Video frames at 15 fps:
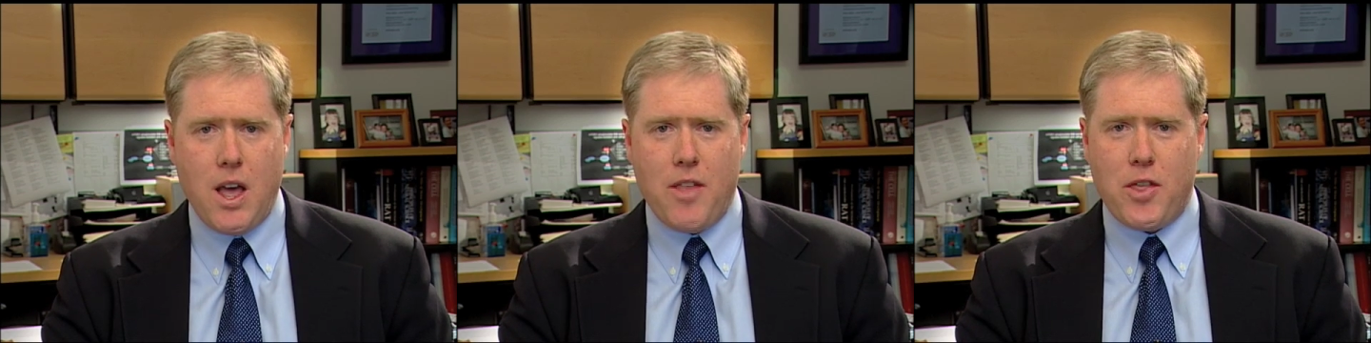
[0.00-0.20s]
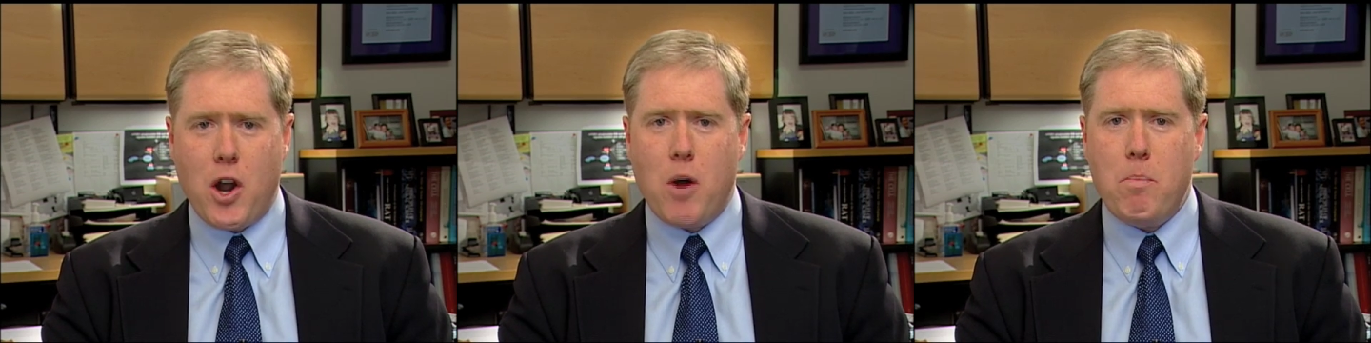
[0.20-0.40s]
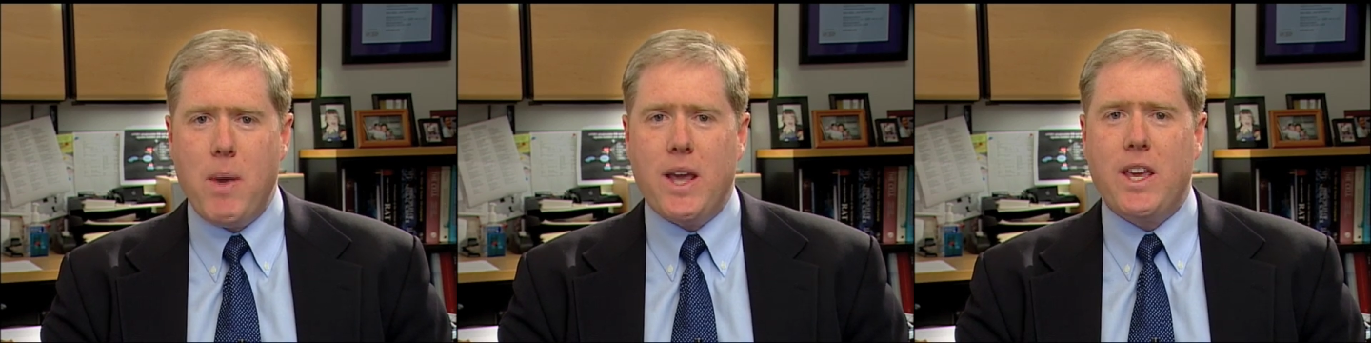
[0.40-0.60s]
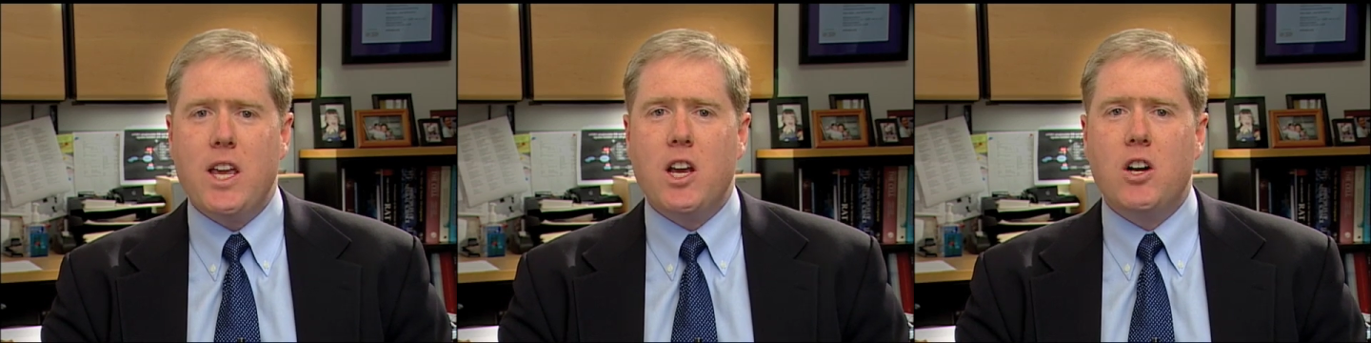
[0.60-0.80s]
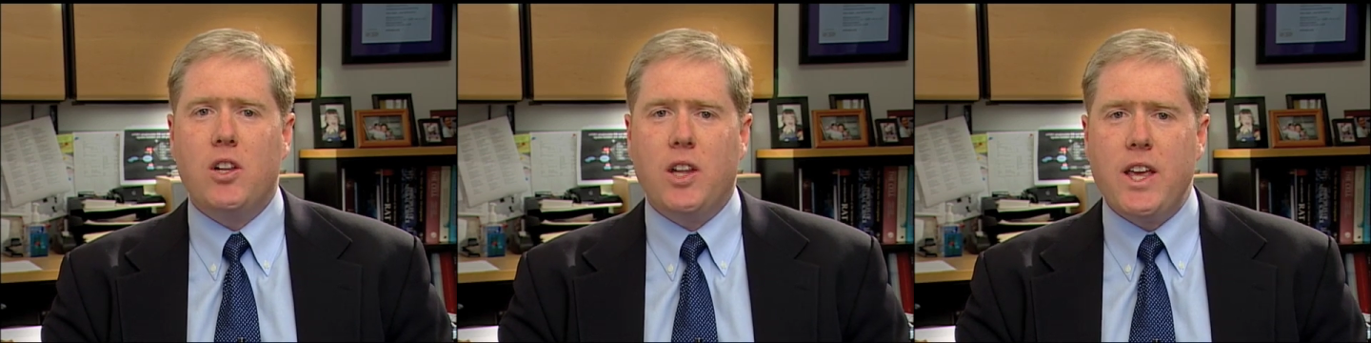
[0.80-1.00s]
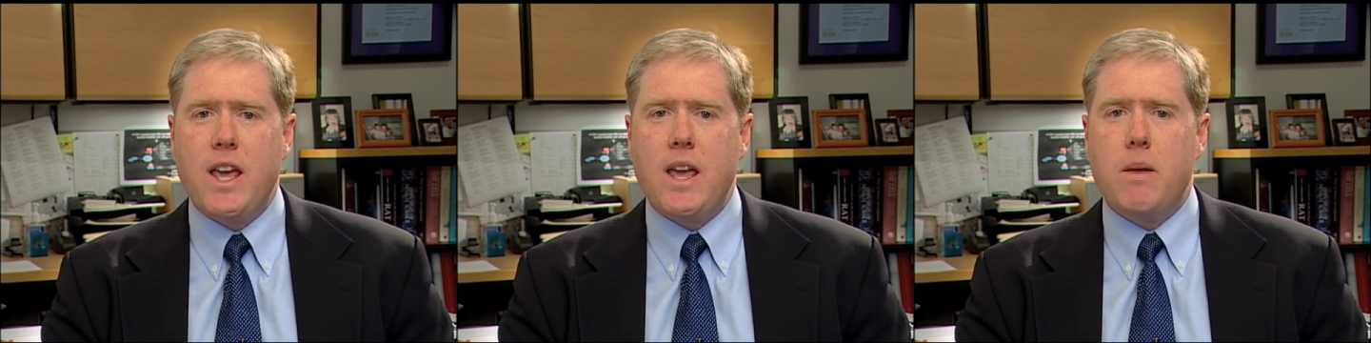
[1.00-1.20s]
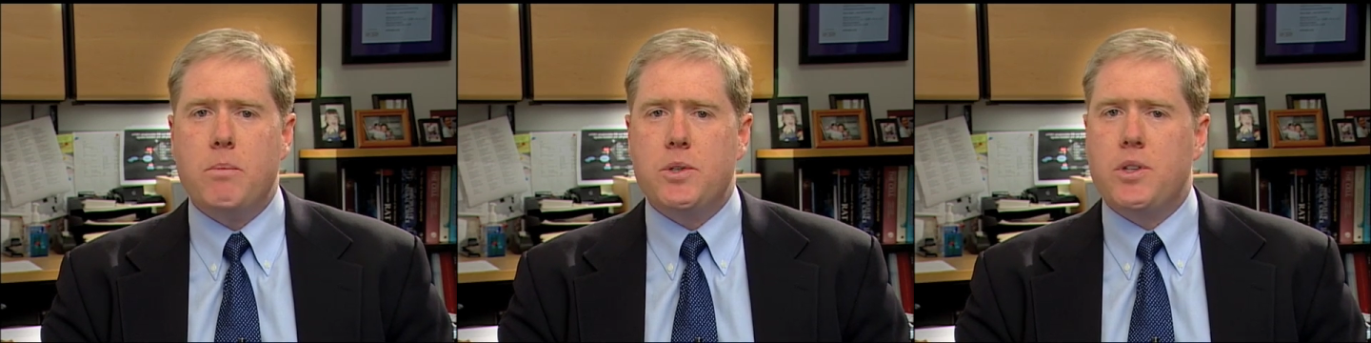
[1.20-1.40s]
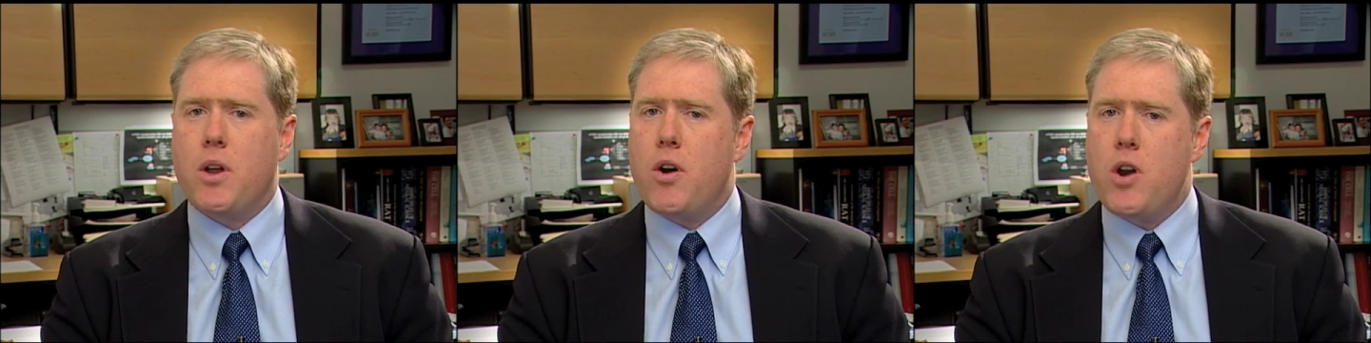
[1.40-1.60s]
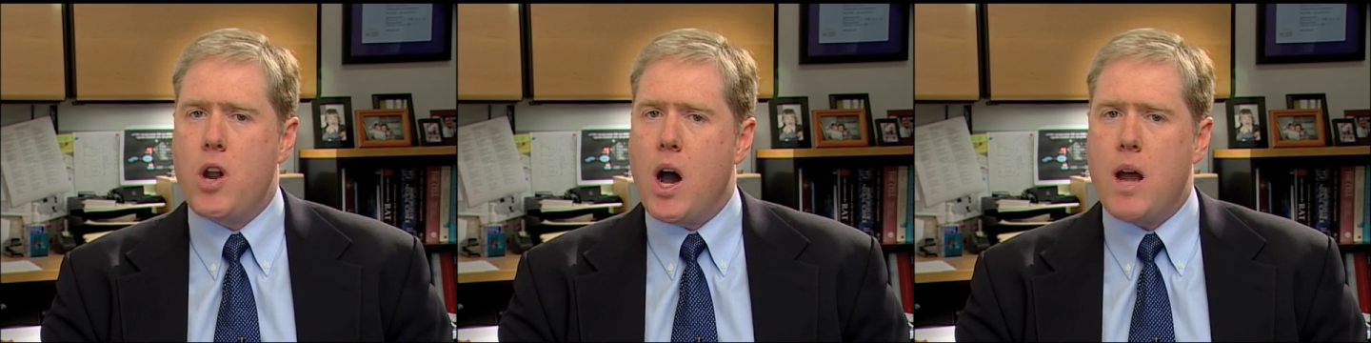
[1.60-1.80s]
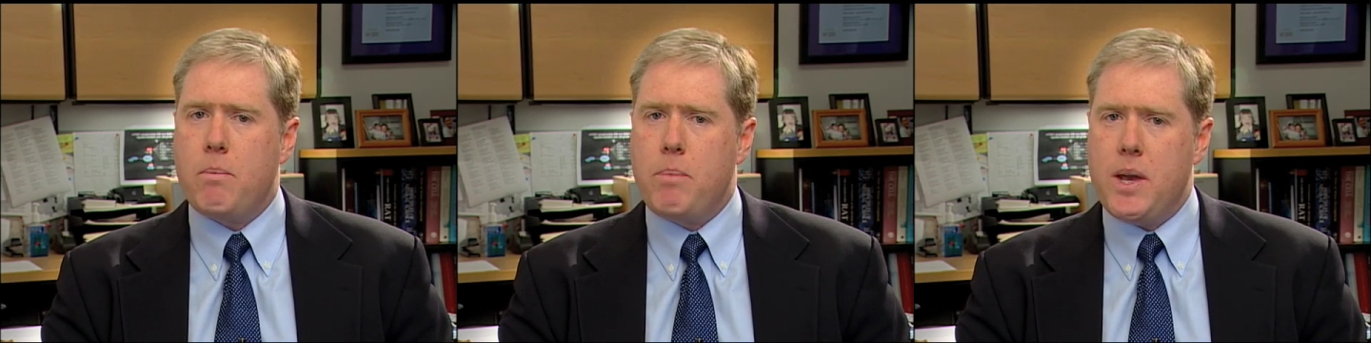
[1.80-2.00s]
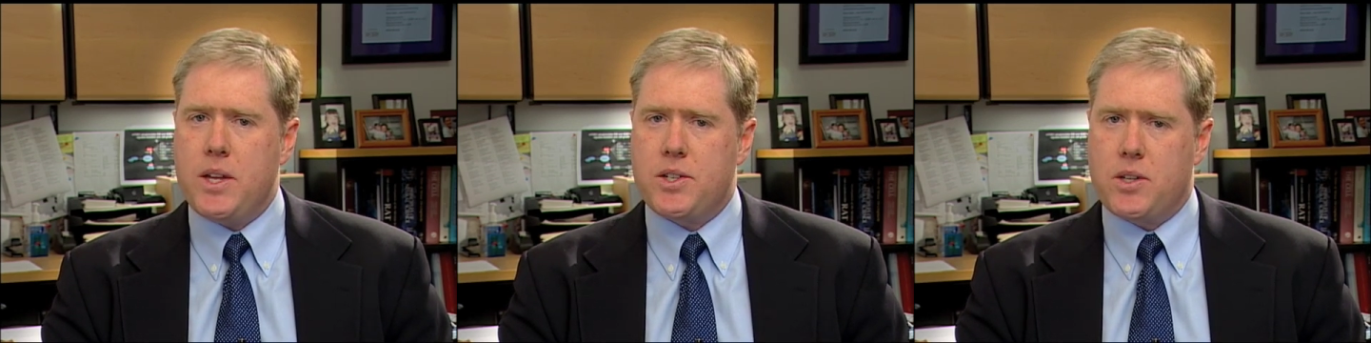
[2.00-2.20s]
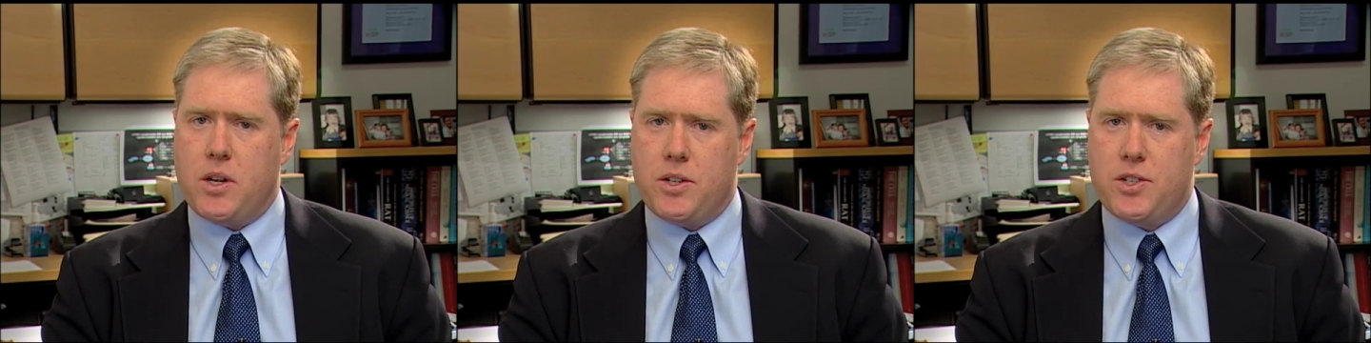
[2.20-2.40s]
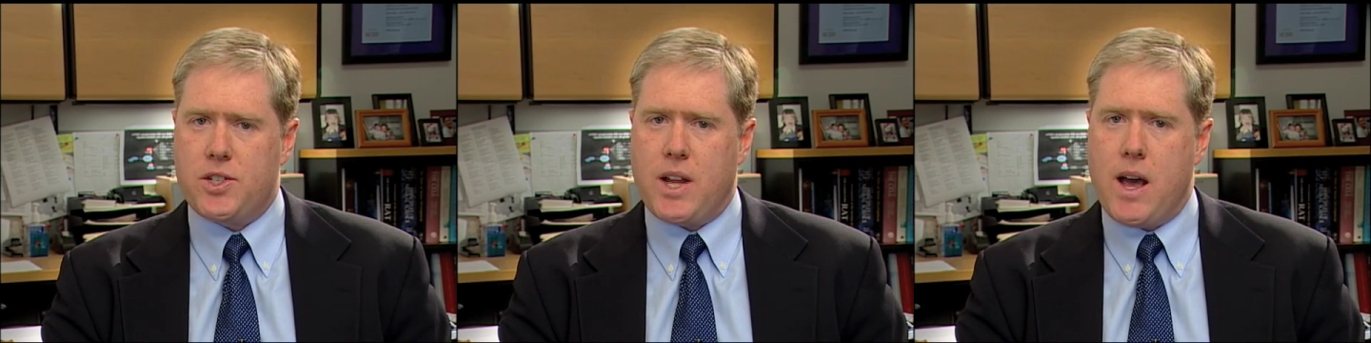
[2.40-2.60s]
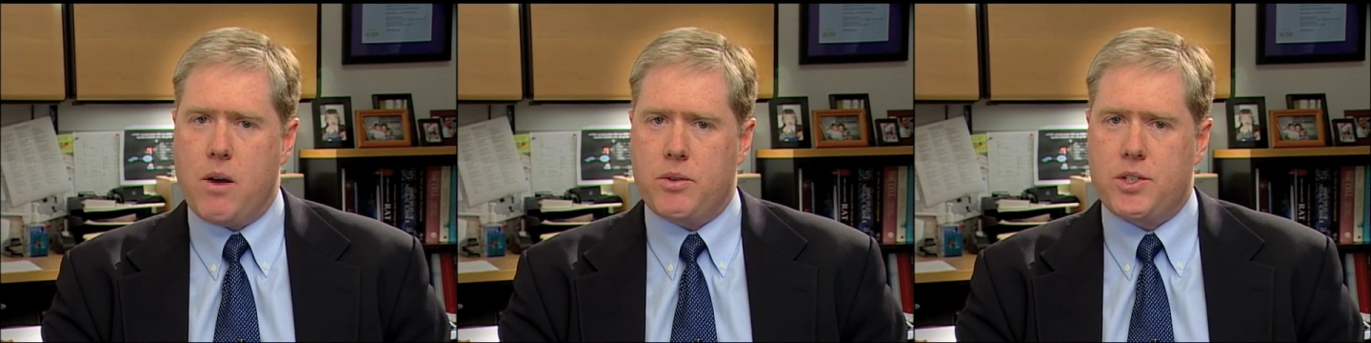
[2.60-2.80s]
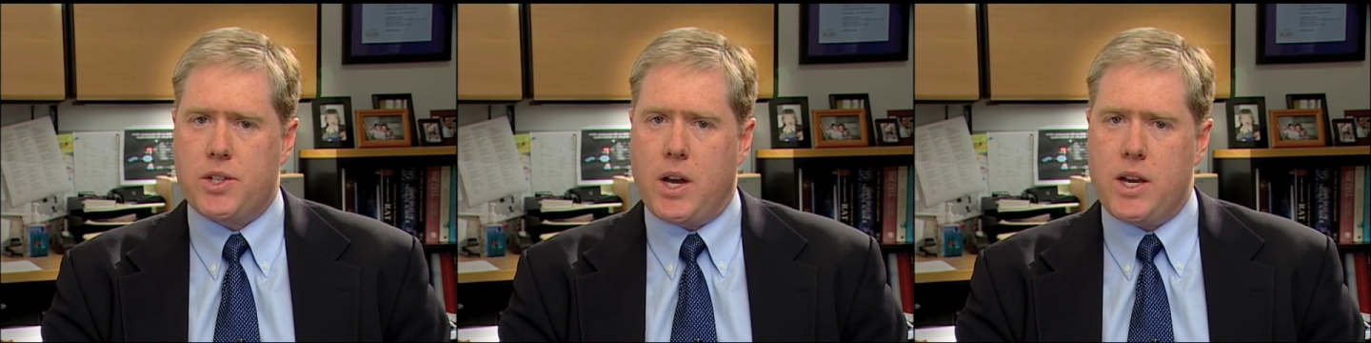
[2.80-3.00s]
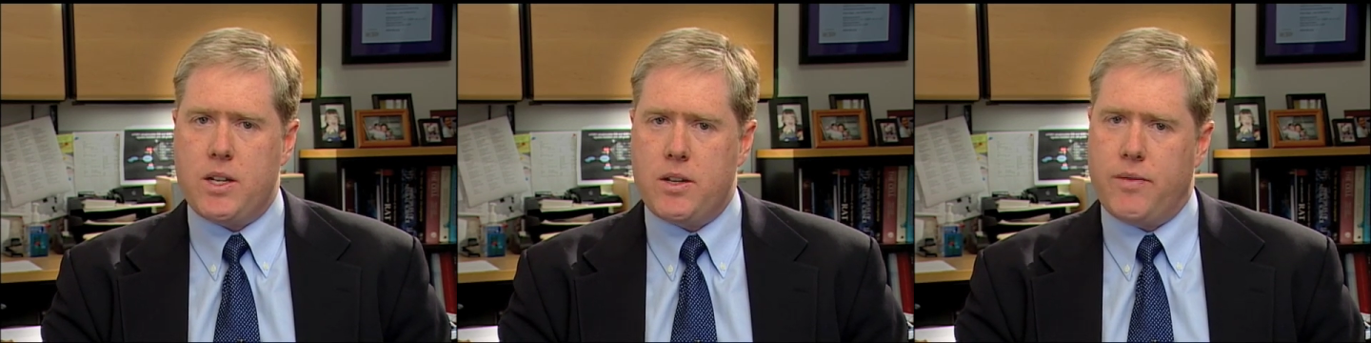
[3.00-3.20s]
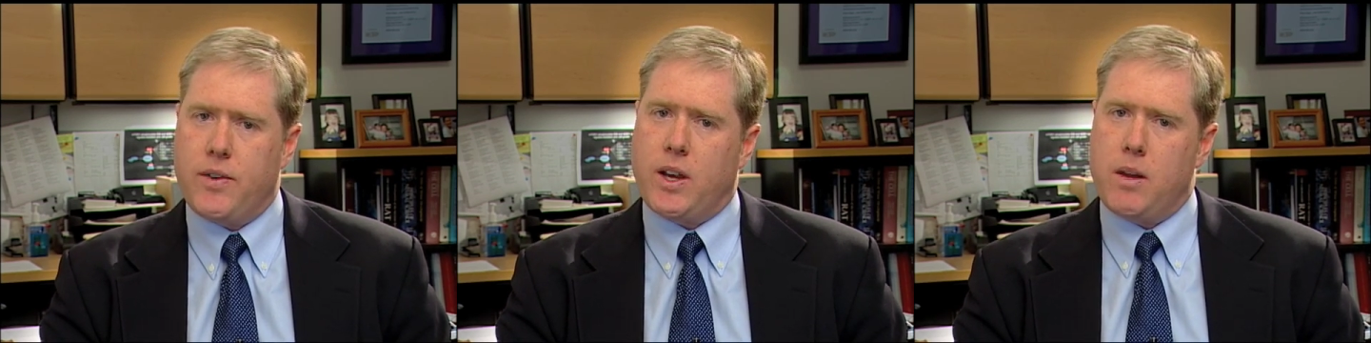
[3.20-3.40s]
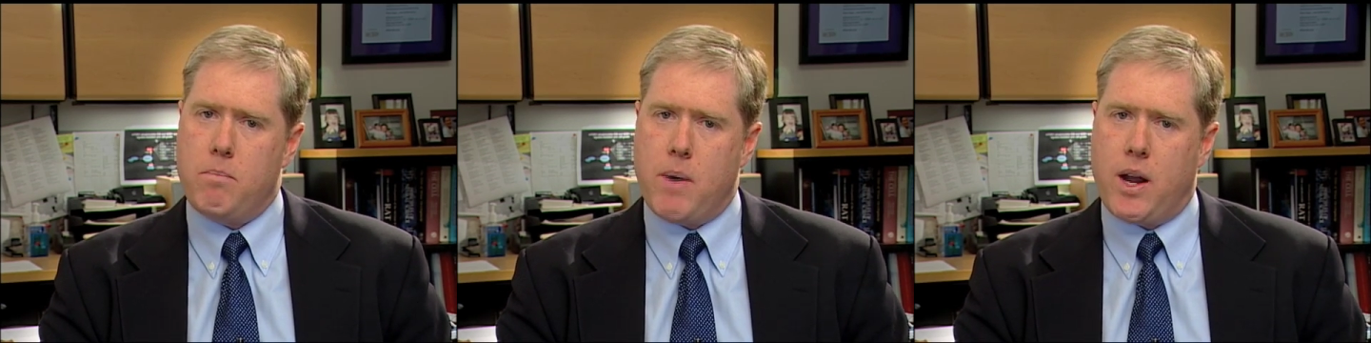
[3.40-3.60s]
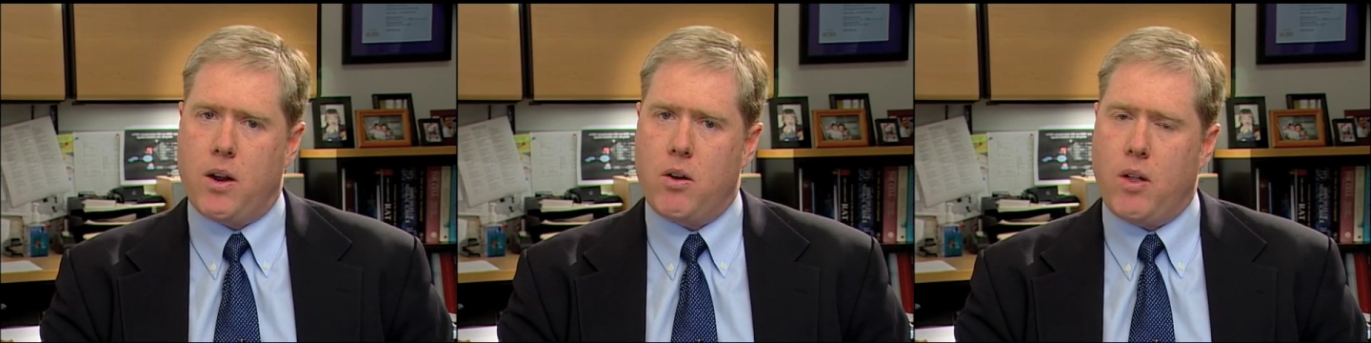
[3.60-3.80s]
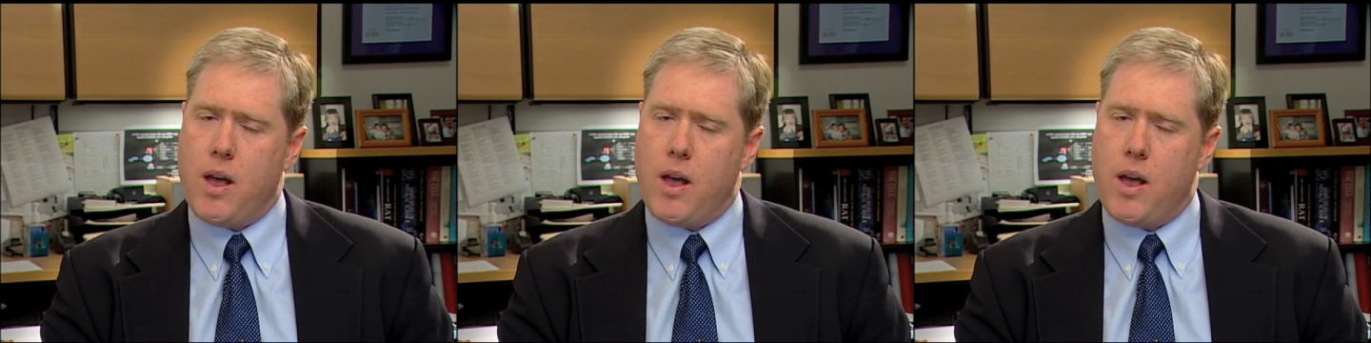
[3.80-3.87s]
that are making claims that are not based on sound scientific and medical